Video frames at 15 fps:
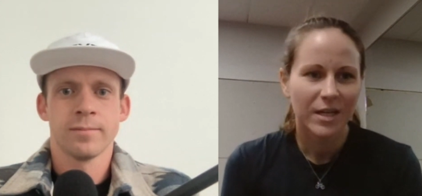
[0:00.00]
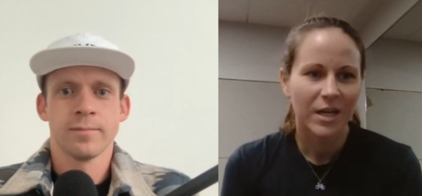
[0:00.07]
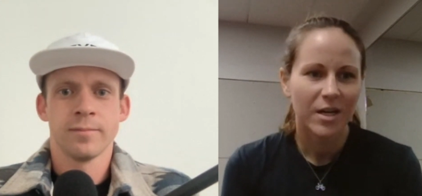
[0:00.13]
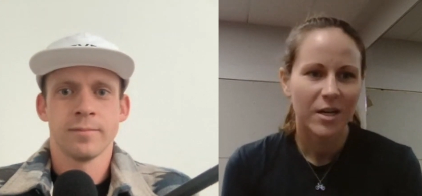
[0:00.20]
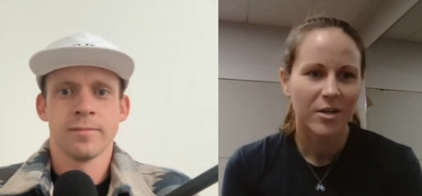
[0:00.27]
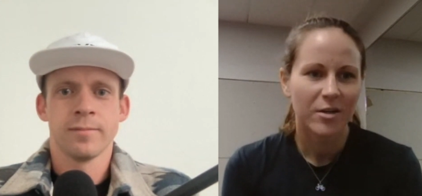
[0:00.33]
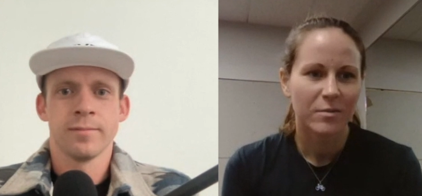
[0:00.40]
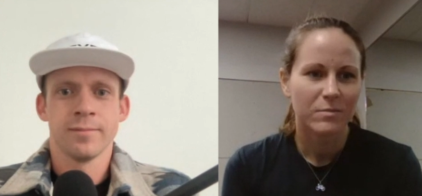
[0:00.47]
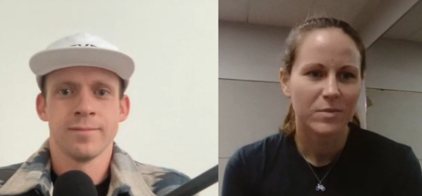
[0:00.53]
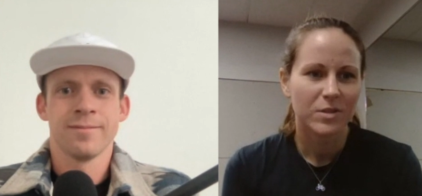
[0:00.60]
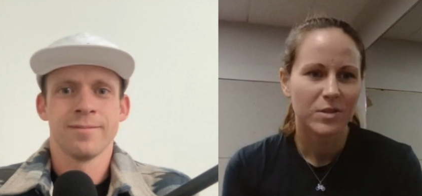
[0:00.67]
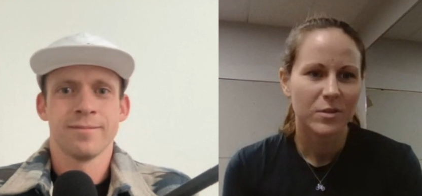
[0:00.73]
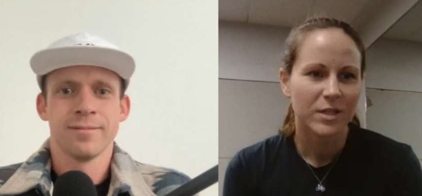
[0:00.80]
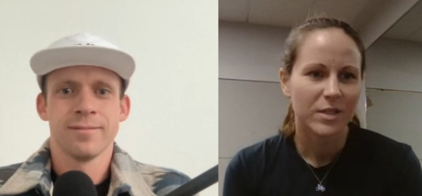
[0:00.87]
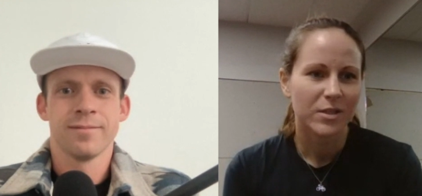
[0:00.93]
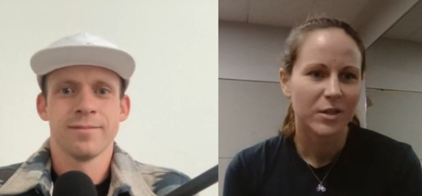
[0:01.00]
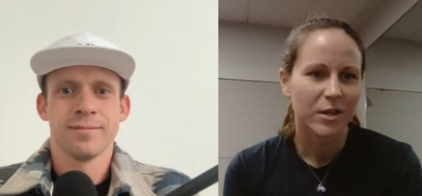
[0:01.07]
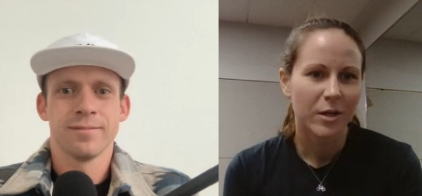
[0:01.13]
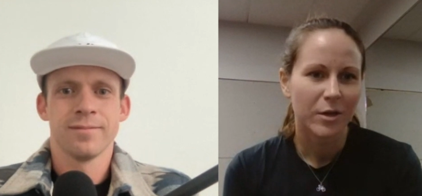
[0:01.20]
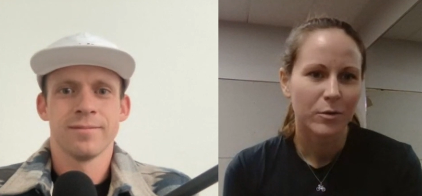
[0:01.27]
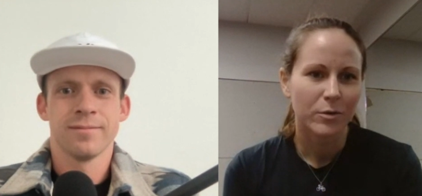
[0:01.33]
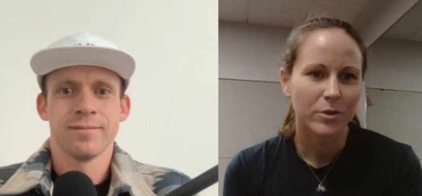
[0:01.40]
Speaker 1: Um, so I took
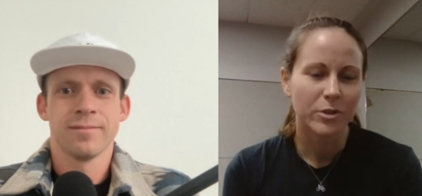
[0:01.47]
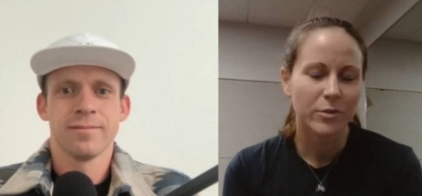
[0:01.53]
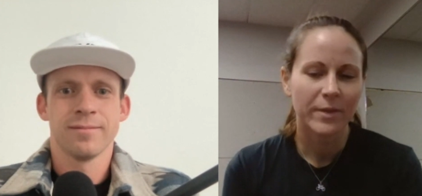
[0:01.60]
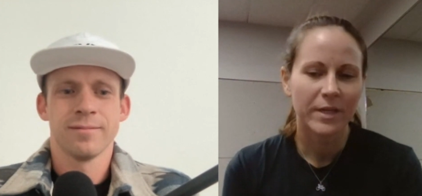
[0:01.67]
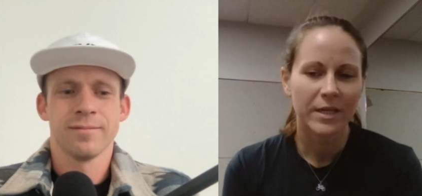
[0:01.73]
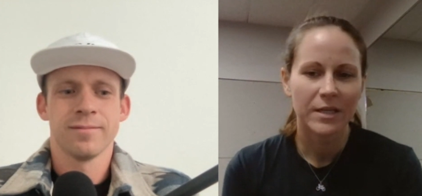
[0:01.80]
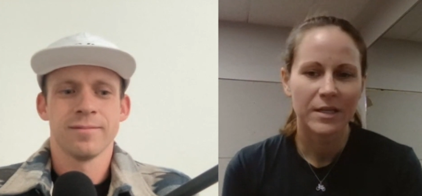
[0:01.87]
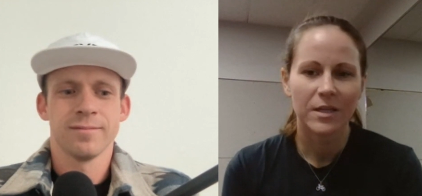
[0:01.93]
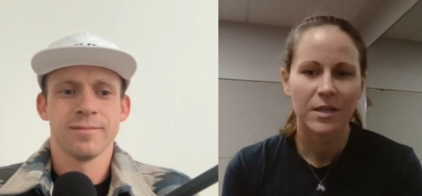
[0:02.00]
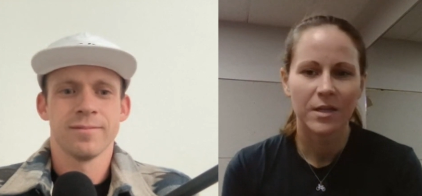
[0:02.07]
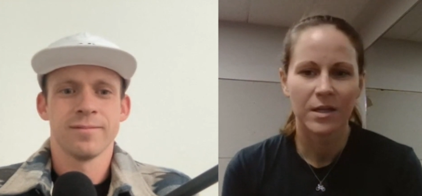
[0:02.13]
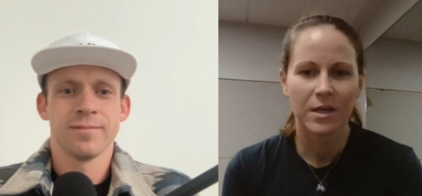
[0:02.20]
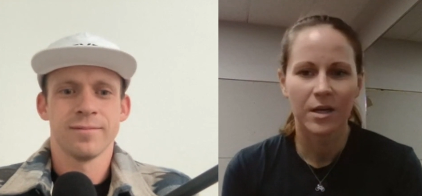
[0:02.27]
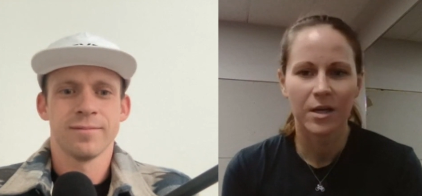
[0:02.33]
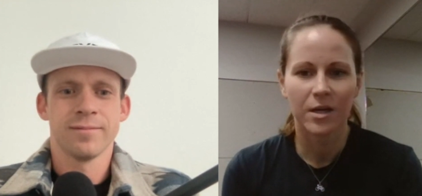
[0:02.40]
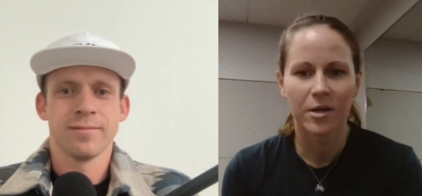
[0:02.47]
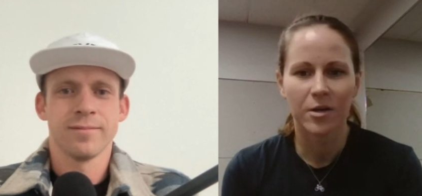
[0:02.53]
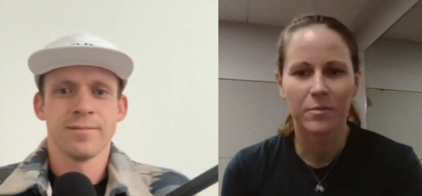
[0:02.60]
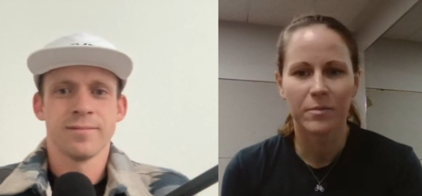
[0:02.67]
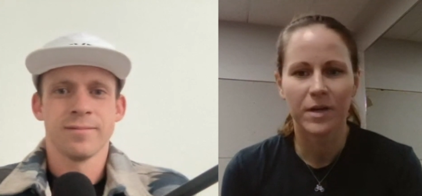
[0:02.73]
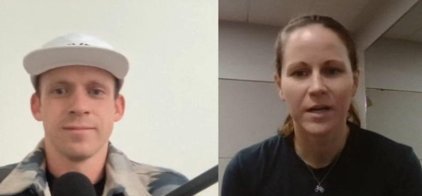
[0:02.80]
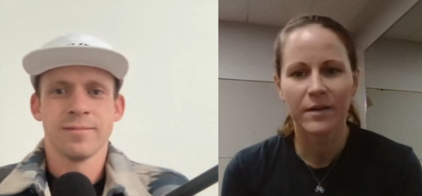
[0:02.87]
on Ultraman.
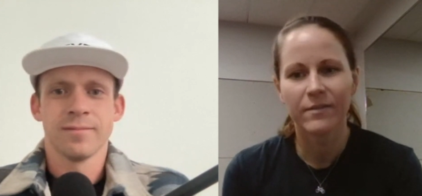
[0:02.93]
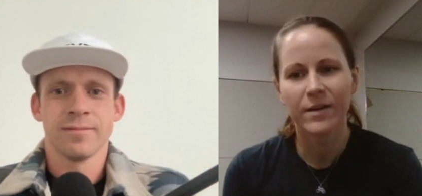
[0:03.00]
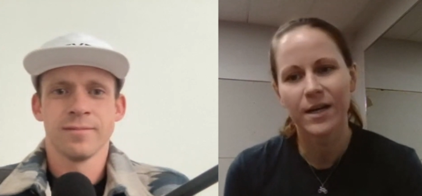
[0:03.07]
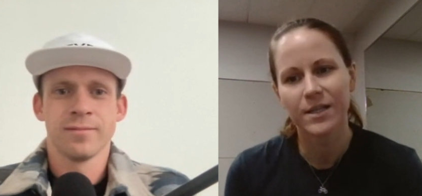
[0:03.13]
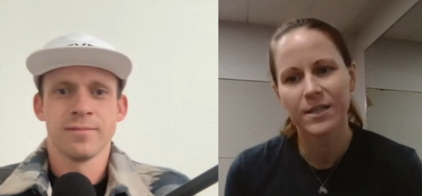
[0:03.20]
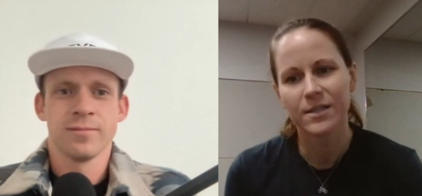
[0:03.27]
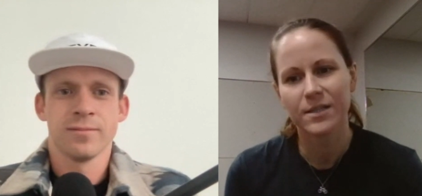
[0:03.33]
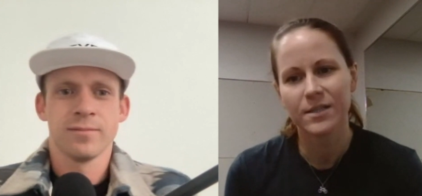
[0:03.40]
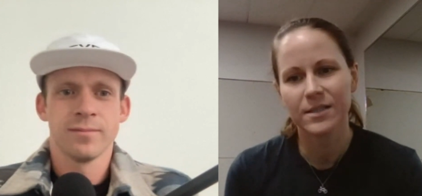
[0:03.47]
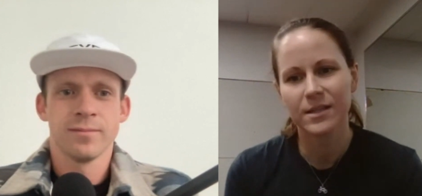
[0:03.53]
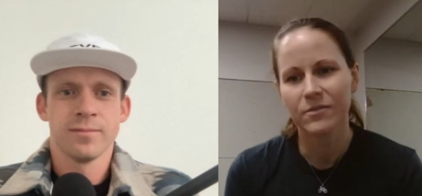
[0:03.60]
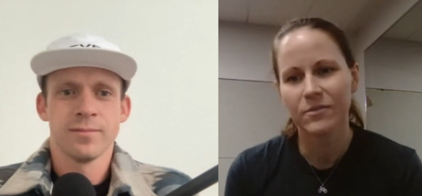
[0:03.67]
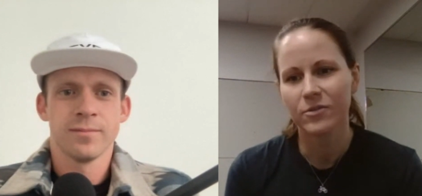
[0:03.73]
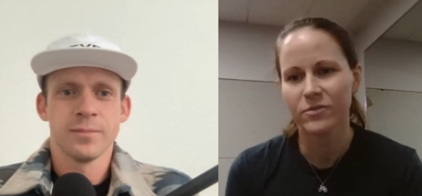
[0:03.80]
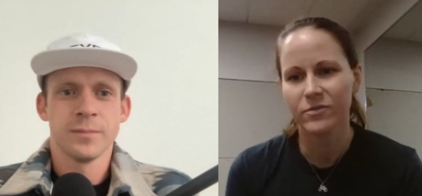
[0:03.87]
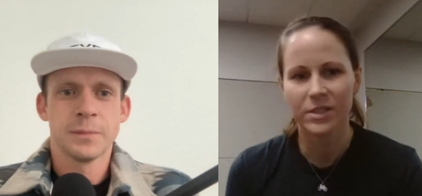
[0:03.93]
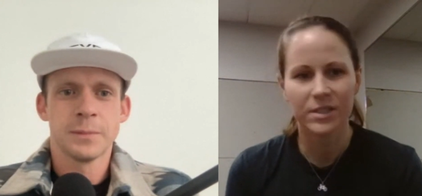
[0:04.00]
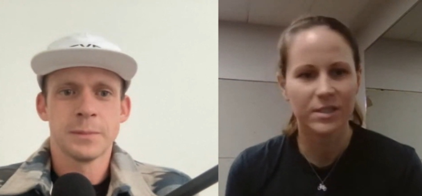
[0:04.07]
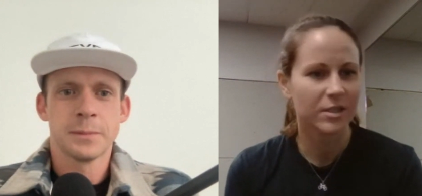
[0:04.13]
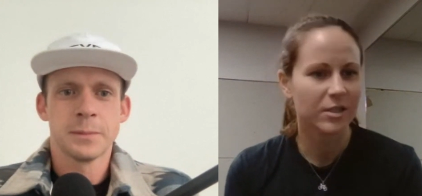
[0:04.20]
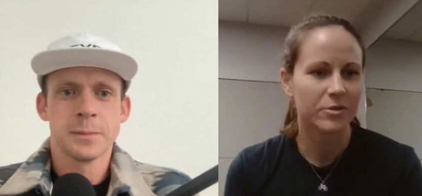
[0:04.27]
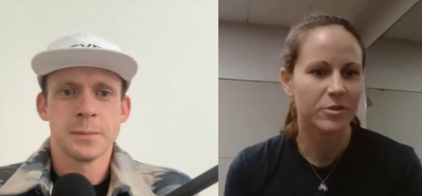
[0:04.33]
Um, I've had several
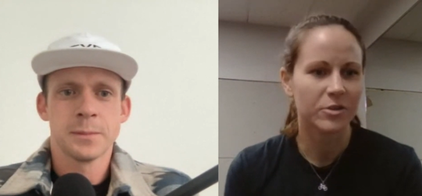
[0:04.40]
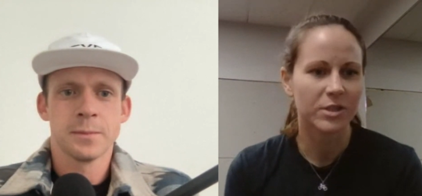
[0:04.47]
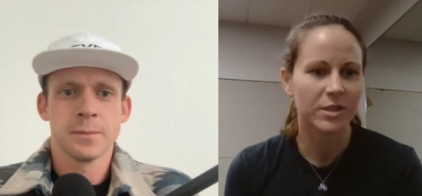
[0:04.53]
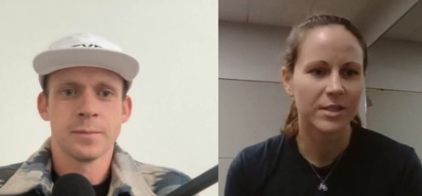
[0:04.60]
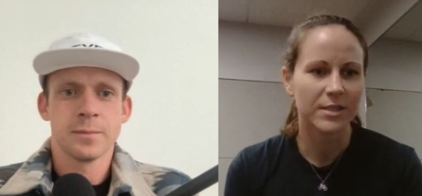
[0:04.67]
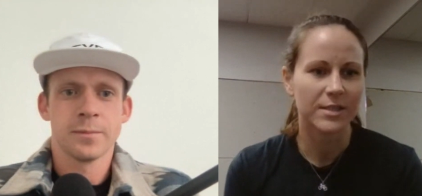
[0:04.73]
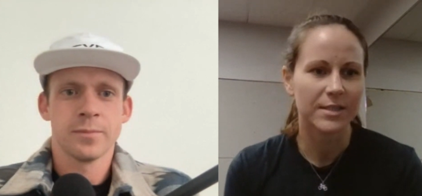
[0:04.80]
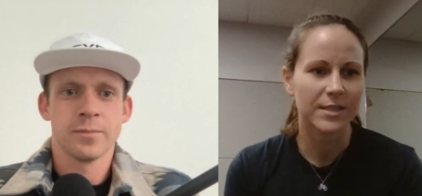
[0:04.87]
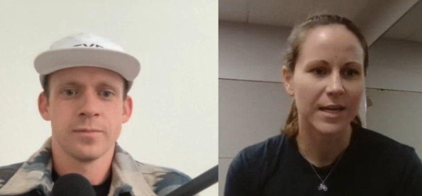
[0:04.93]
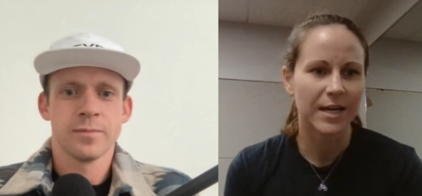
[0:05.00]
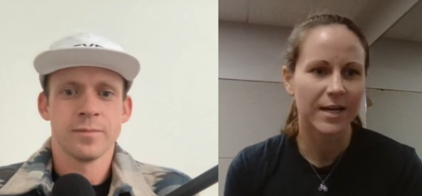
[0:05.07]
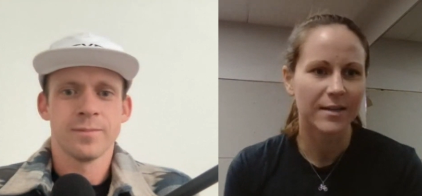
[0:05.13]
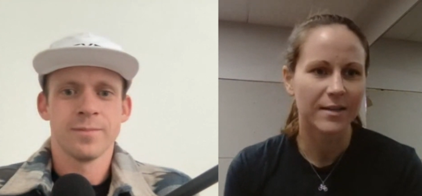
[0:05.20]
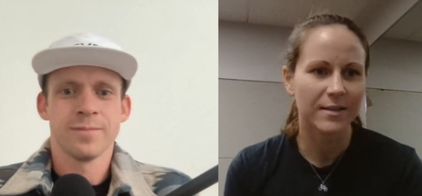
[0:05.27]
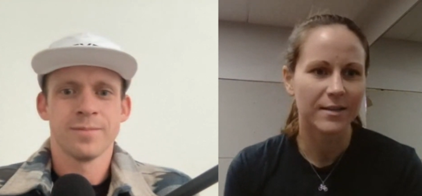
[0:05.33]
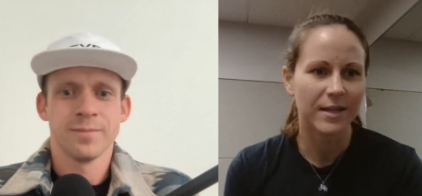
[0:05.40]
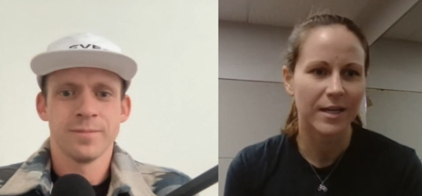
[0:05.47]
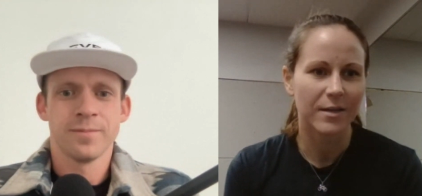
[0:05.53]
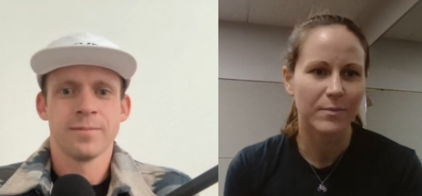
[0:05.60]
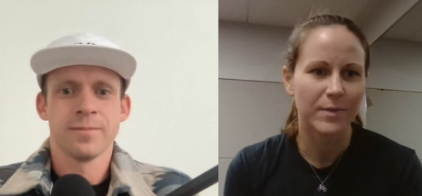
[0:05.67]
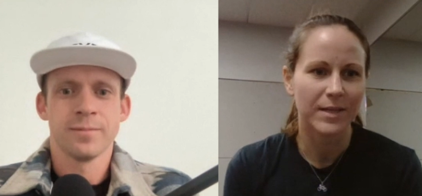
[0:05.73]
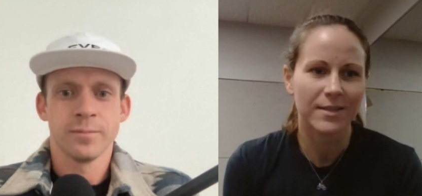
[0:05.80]
foot surgeries that
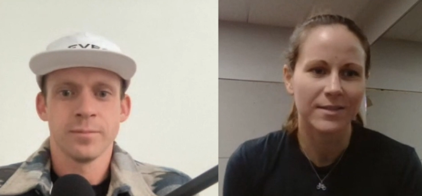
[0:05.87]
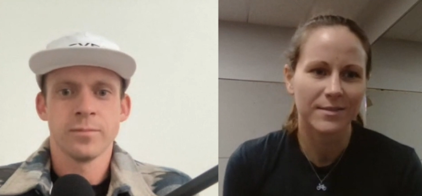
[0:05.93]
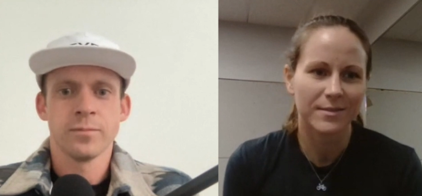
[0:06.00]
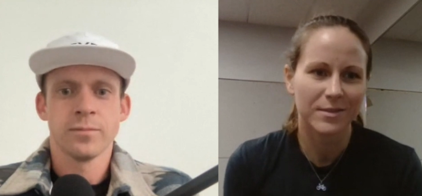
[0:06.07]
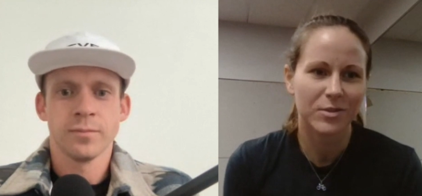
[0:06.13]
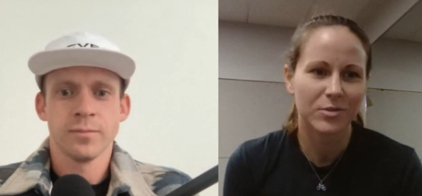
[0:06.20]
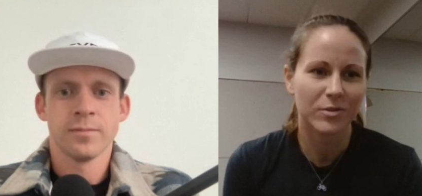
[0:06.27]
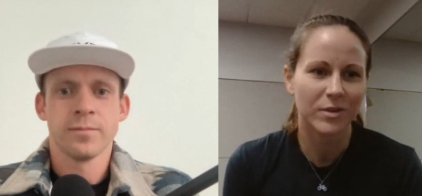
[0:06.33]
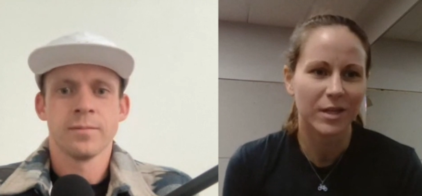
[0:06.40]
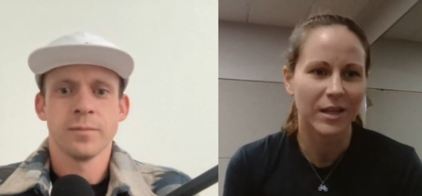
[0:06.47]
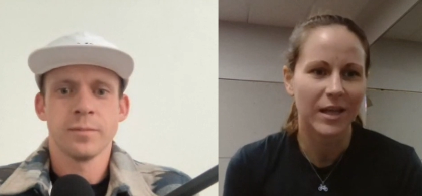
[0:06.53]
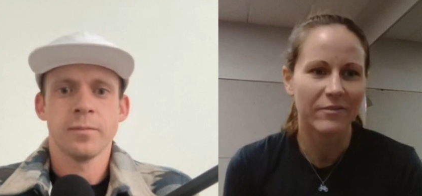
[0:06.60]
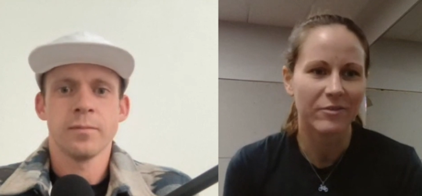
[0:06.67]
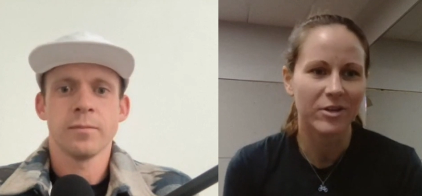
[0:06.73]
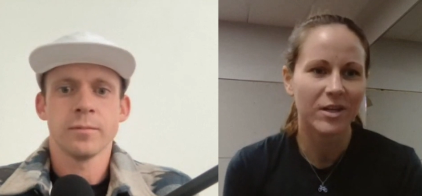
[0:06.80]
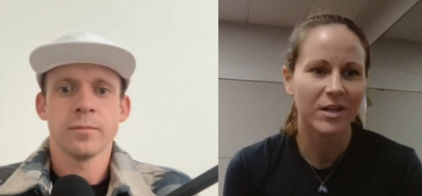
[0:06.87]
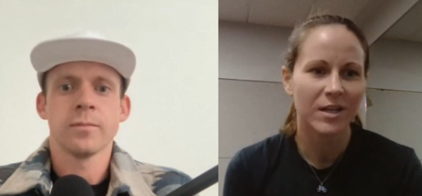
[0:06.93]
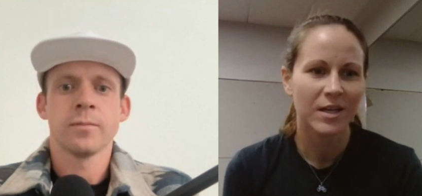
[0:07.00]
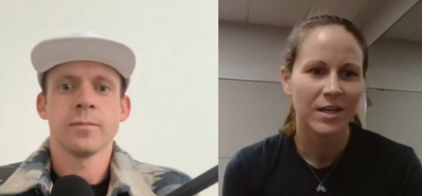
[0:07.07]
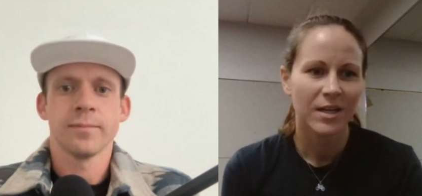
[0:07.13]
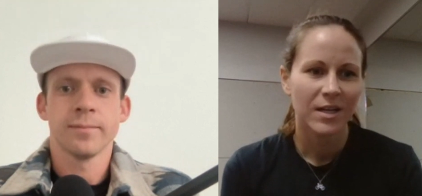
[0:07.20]
led me to the lever.